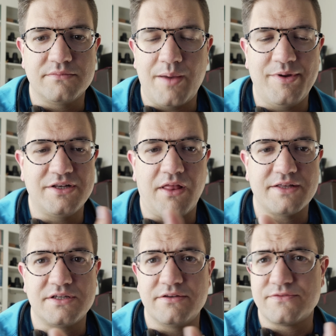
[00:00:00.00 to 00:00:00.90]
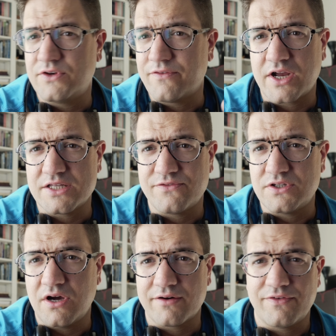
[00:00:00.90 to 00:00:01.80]
I'm into lots of different kinds of
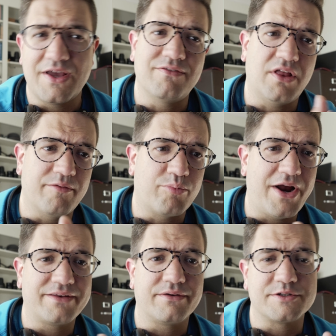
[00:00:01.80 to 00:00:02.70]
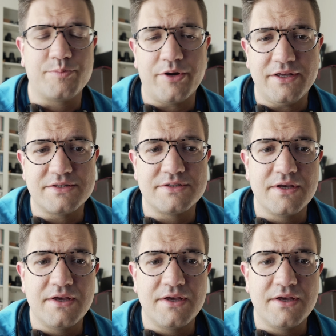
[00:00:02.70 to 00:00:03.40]
photography. I have a lot of practical experience.